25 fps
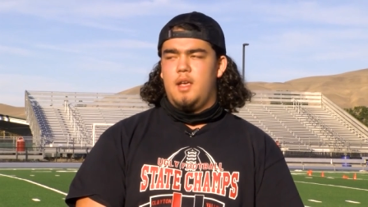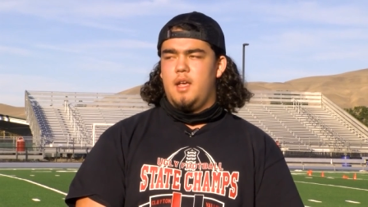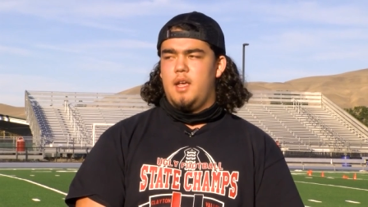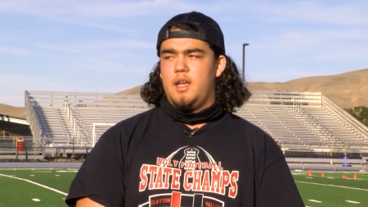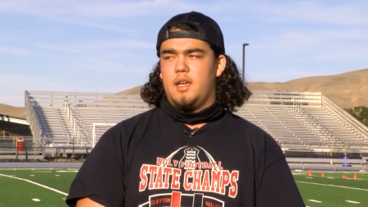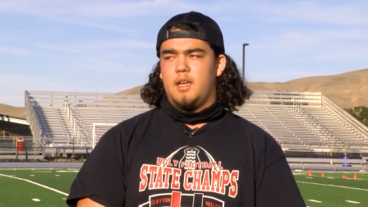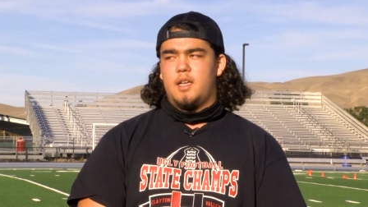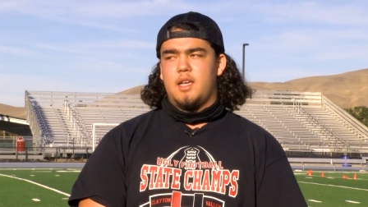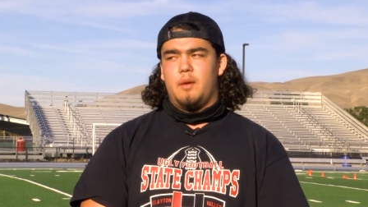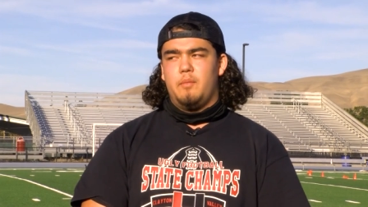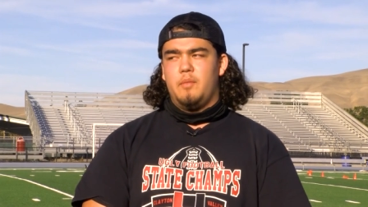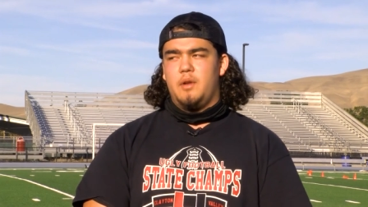
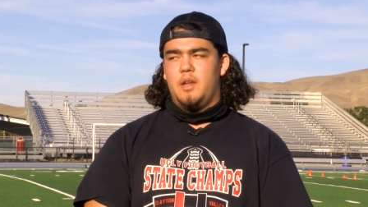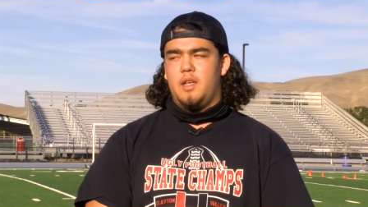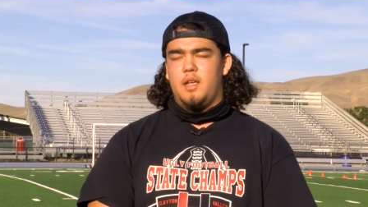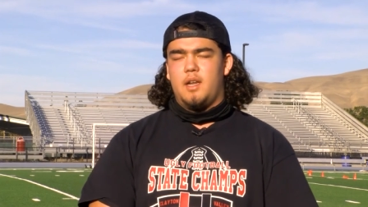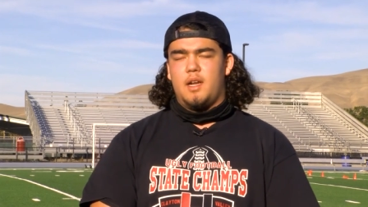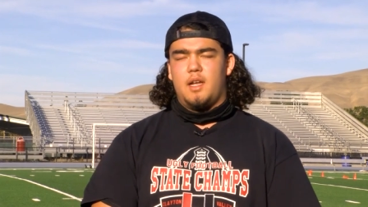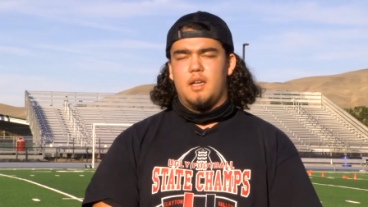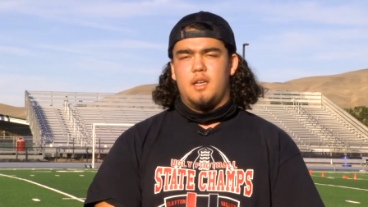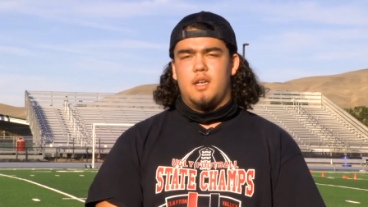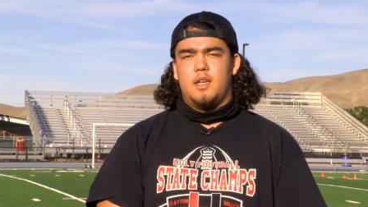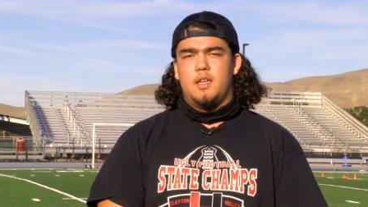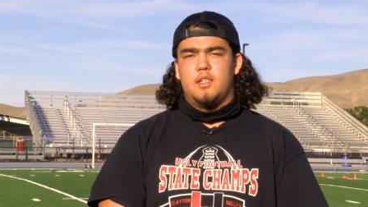And coming
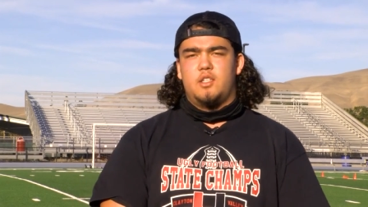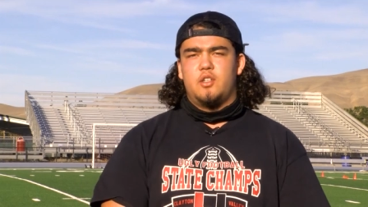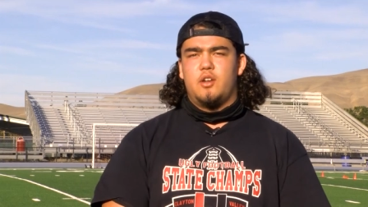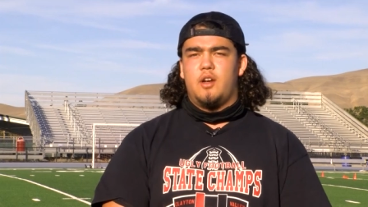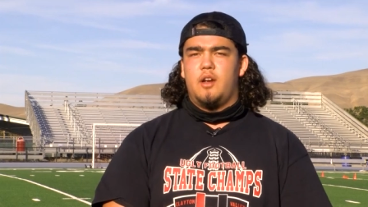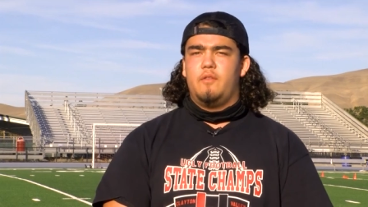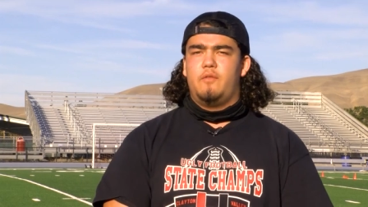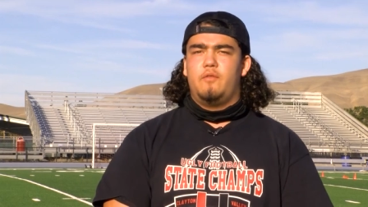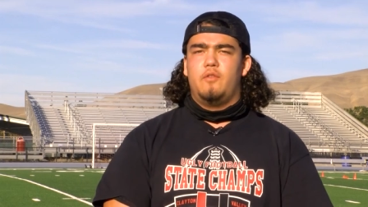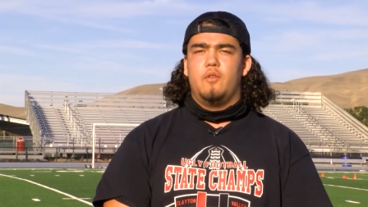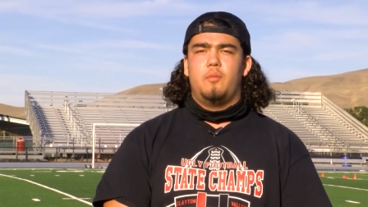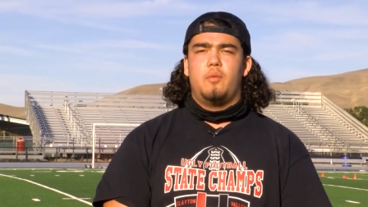in, I, I
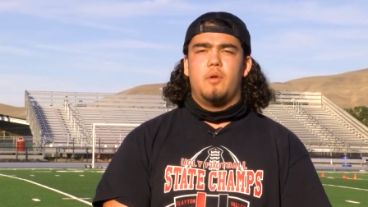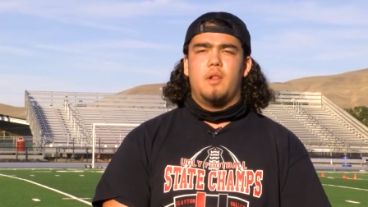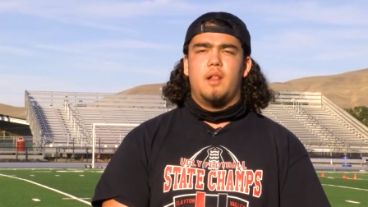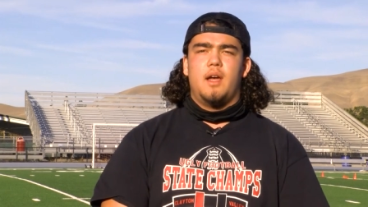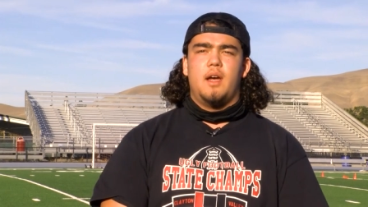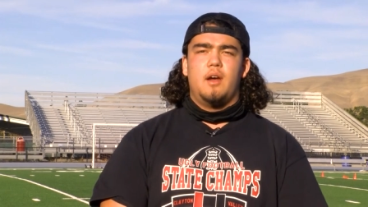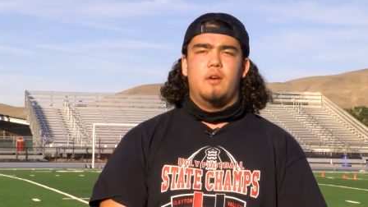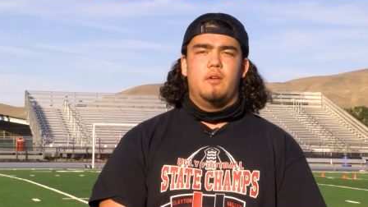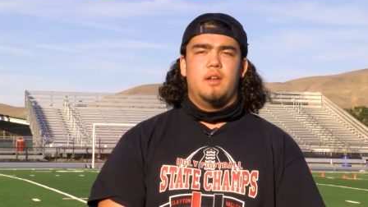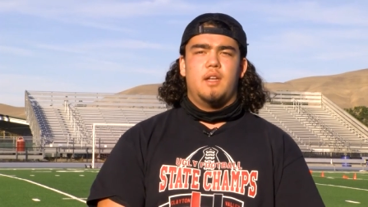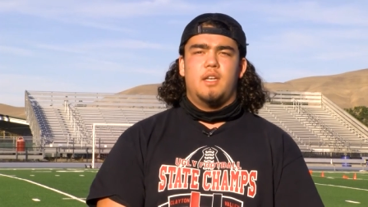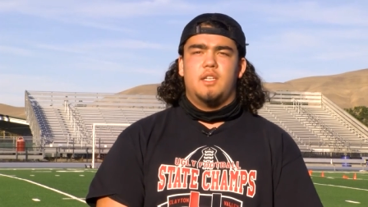tried football
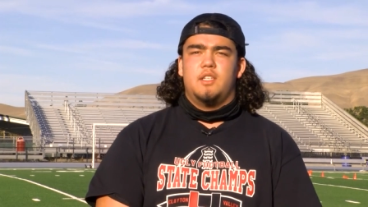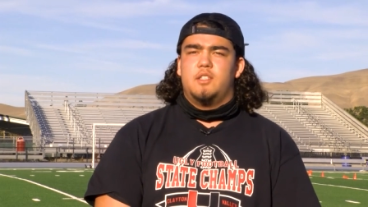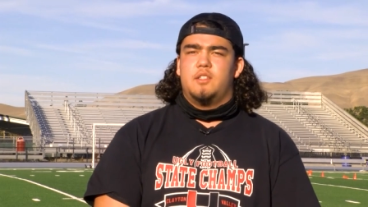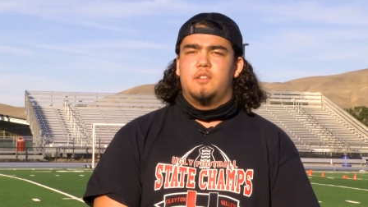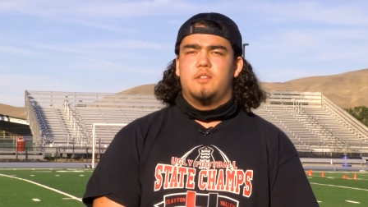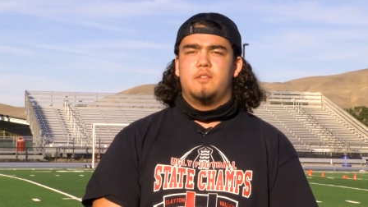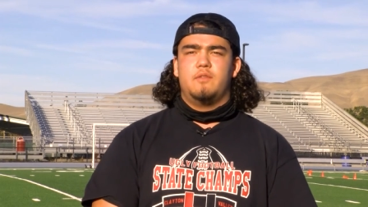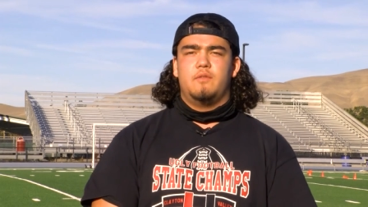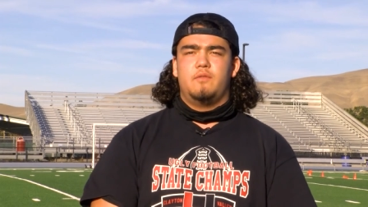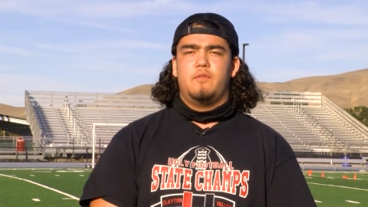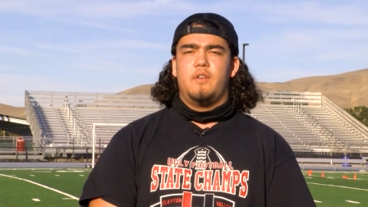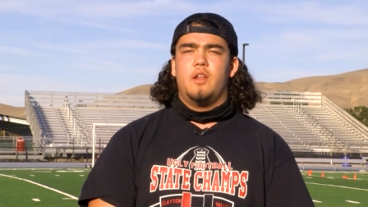out and I
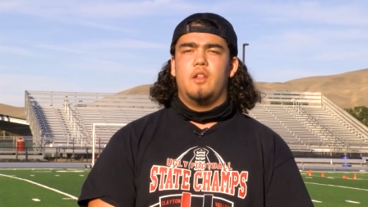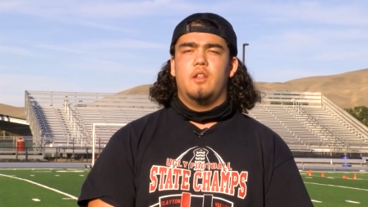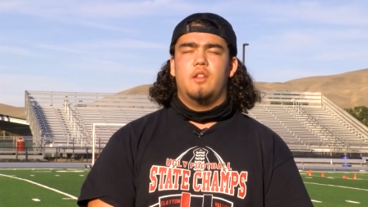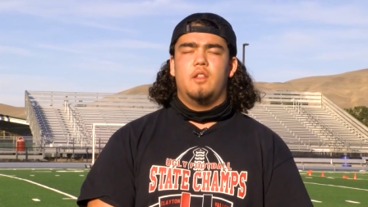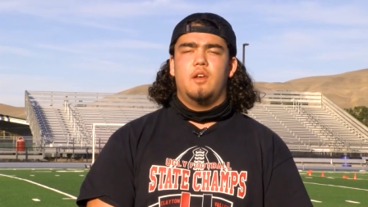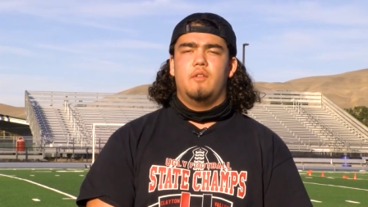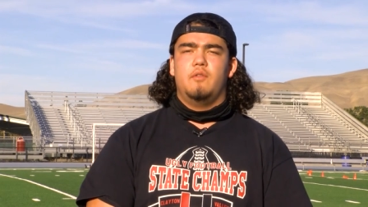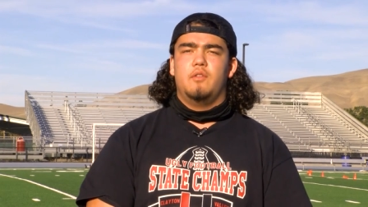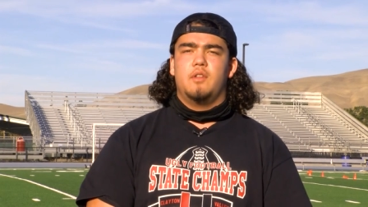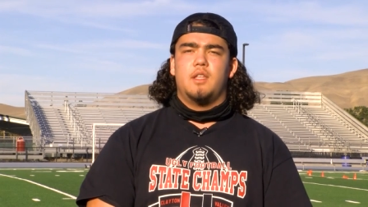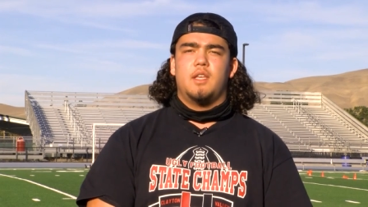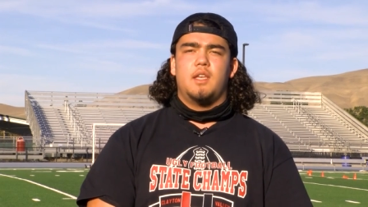just fell
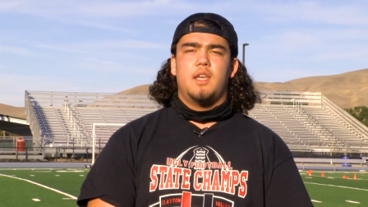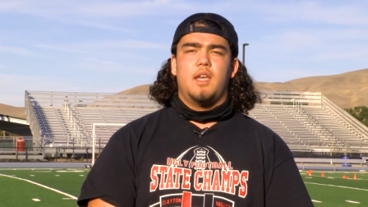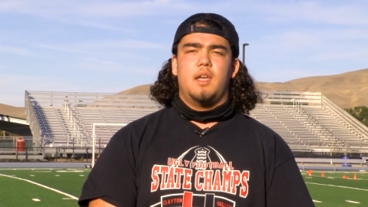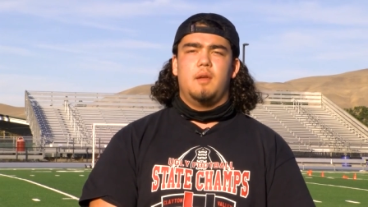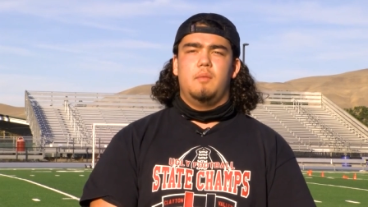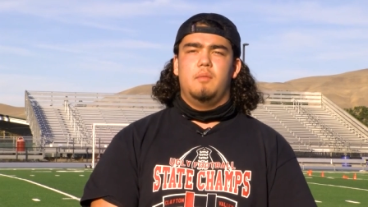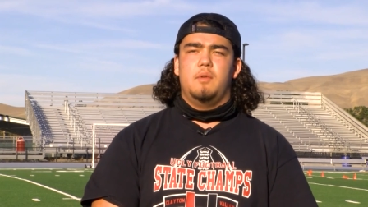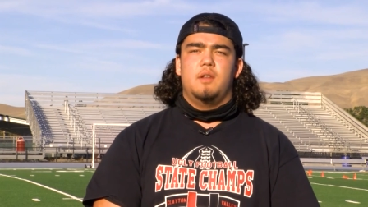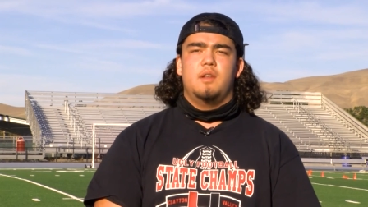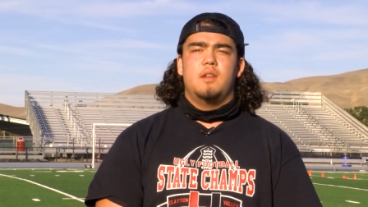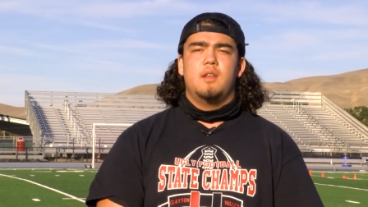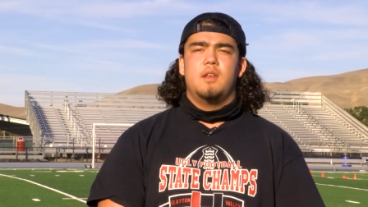in love with the
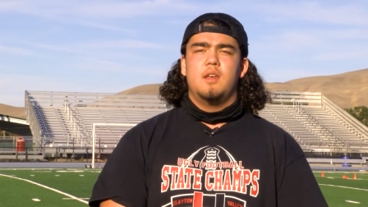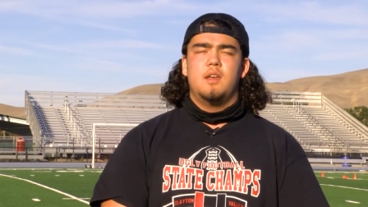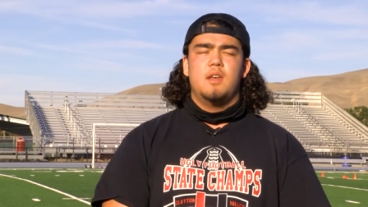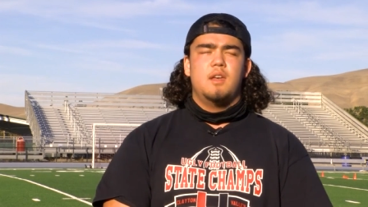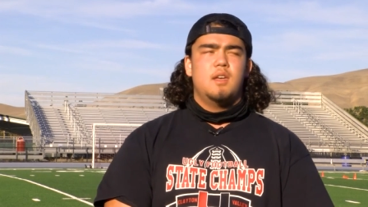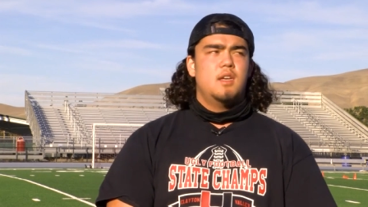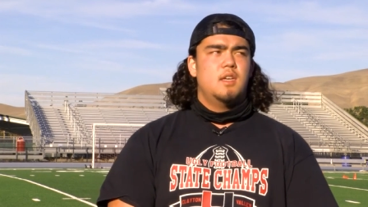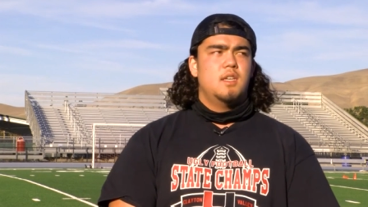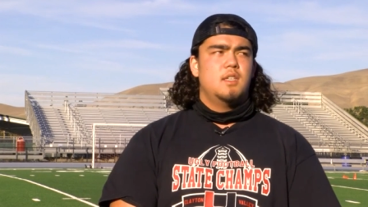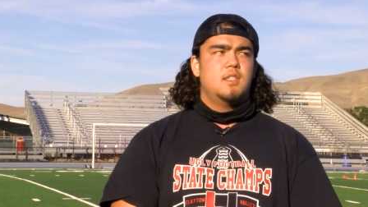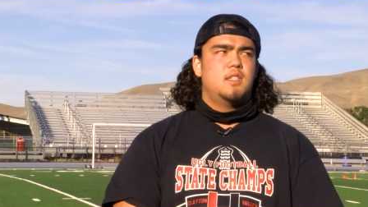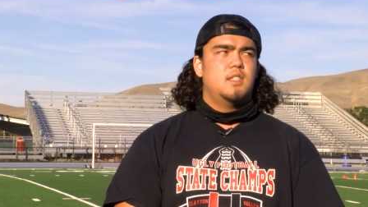game. And
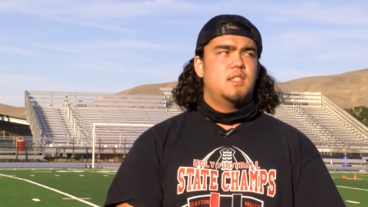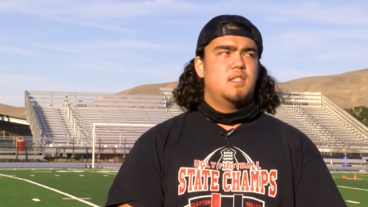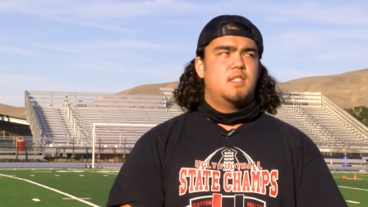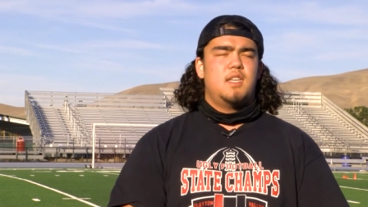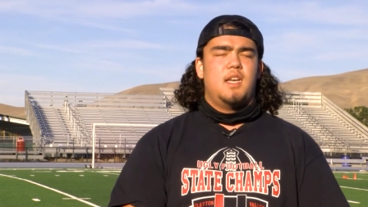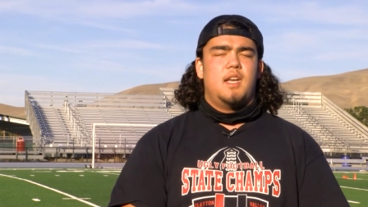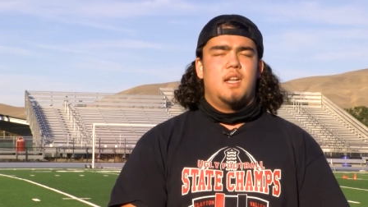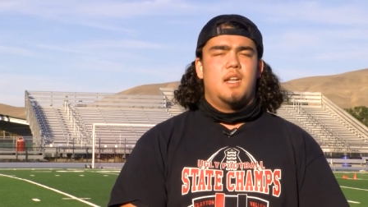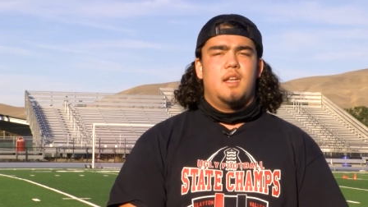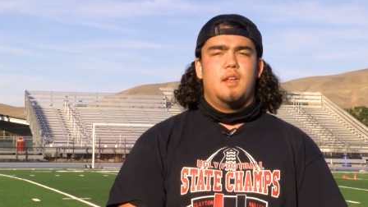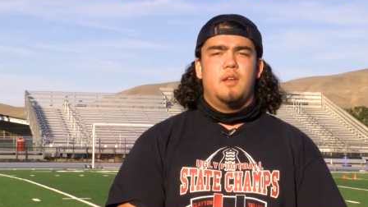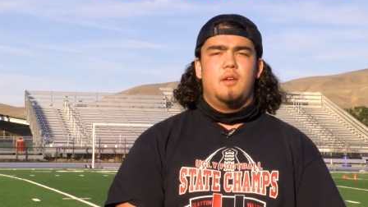since
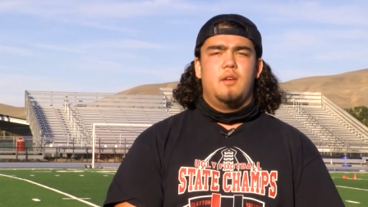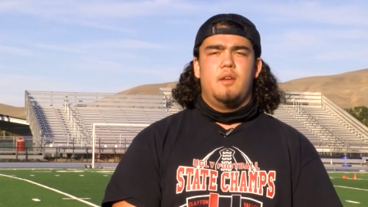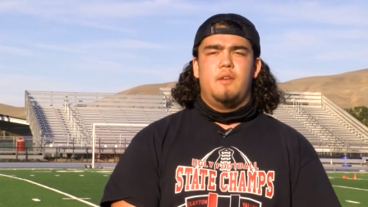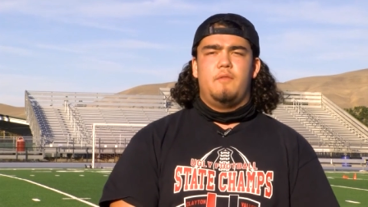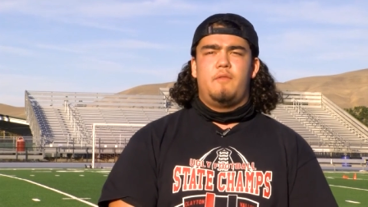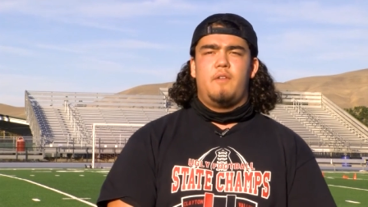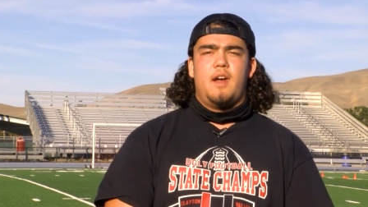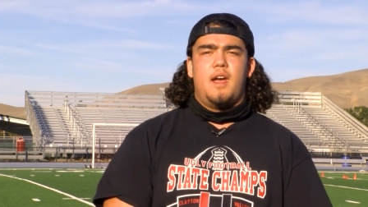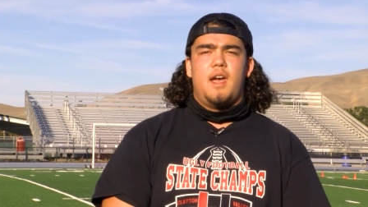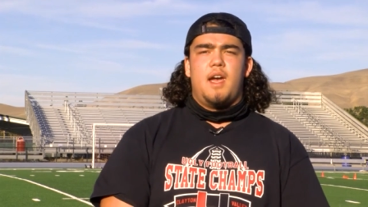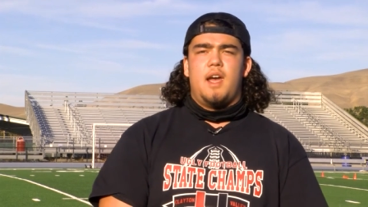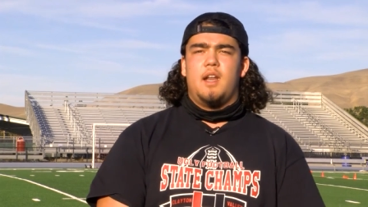then, I,
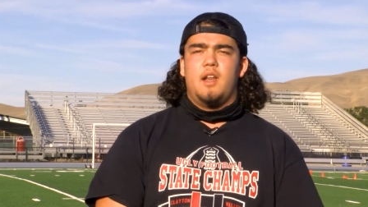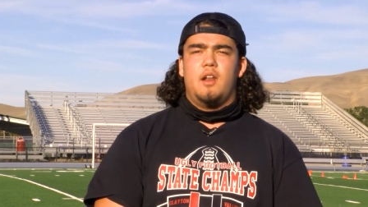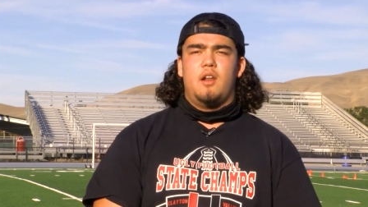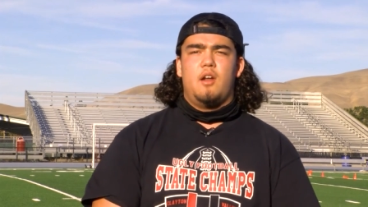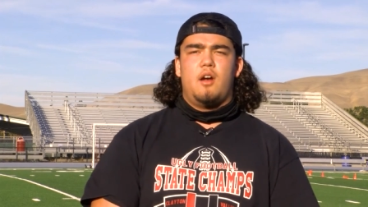if I had